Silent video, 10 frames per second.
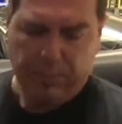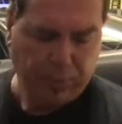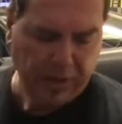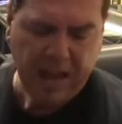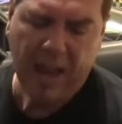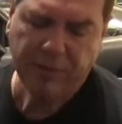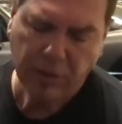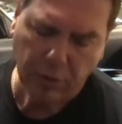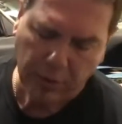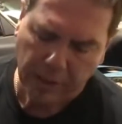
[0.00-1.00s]
pretty heavy
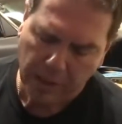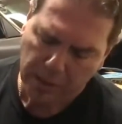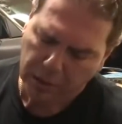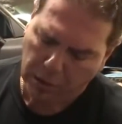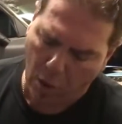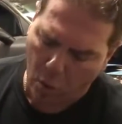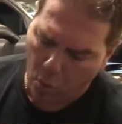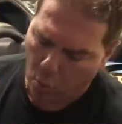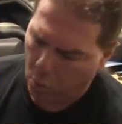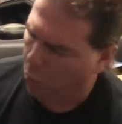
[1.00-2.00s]
duty,
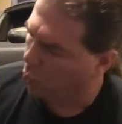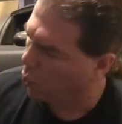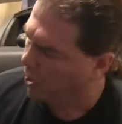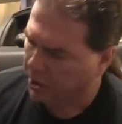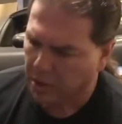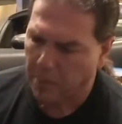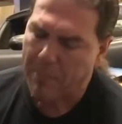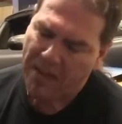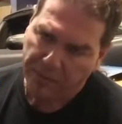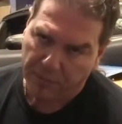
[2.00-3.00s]
so we're going to
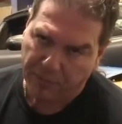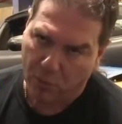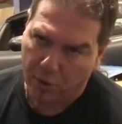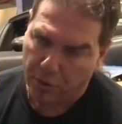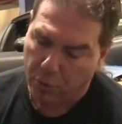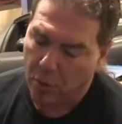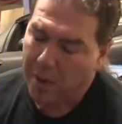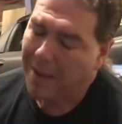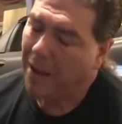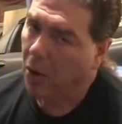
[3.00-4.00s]
bend them for you.
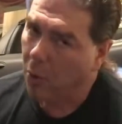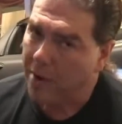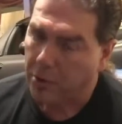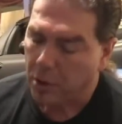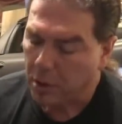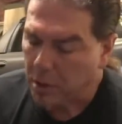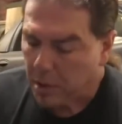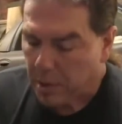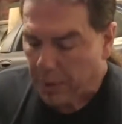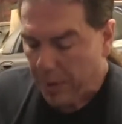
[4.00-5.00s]
However,
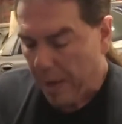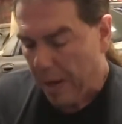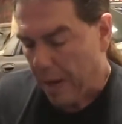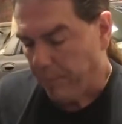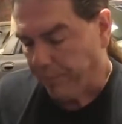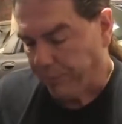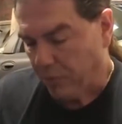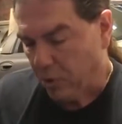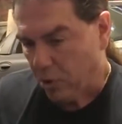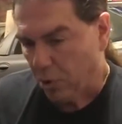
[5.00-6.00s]

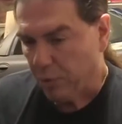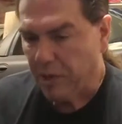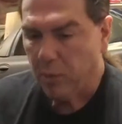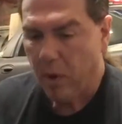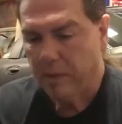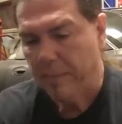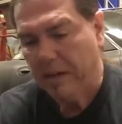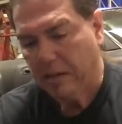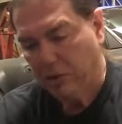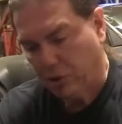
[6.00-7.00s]
you really want to
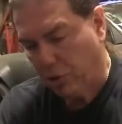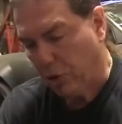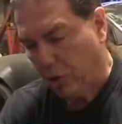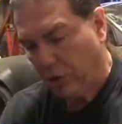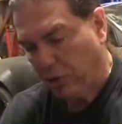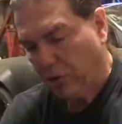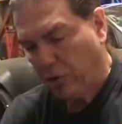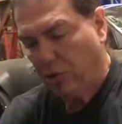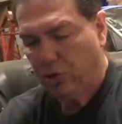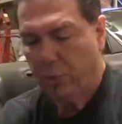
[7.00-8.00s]
make sure
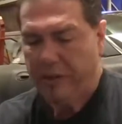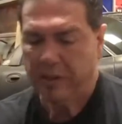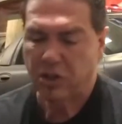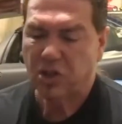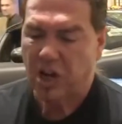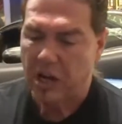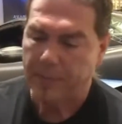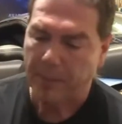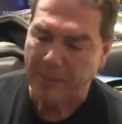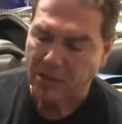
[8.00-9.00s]
you tweak the
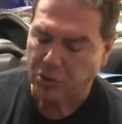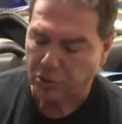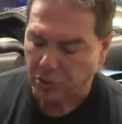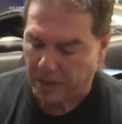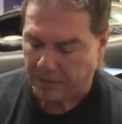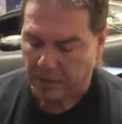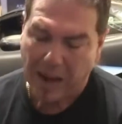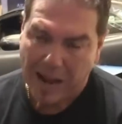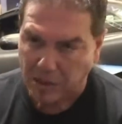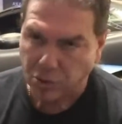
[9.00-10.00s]
shape and make sure you got the
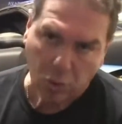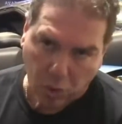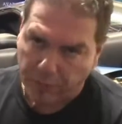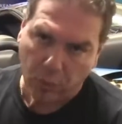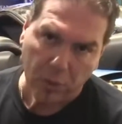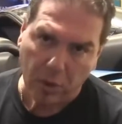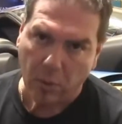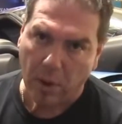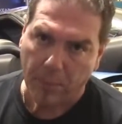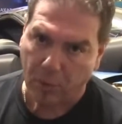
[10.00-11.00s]
contour of the wheel
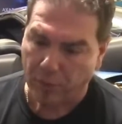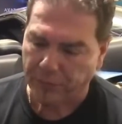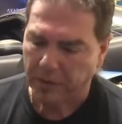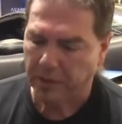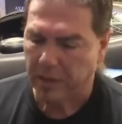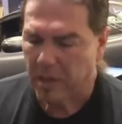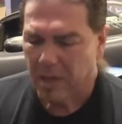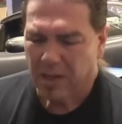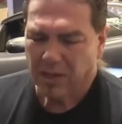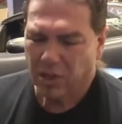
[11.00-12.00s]
well perfectly.
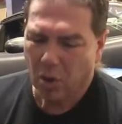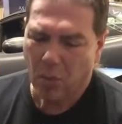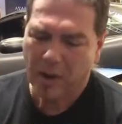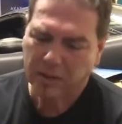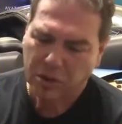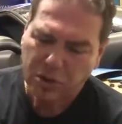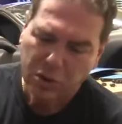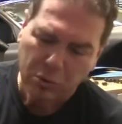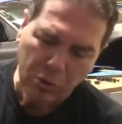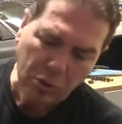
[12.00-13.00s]
You don't want the
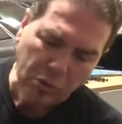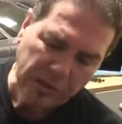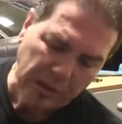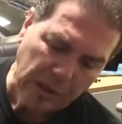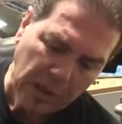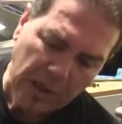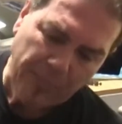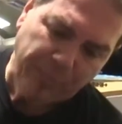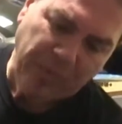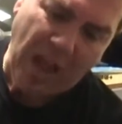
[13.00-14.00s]
screw to
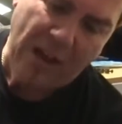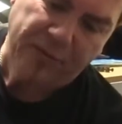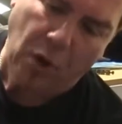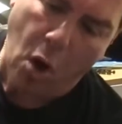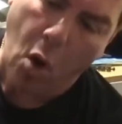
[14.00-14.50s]
have to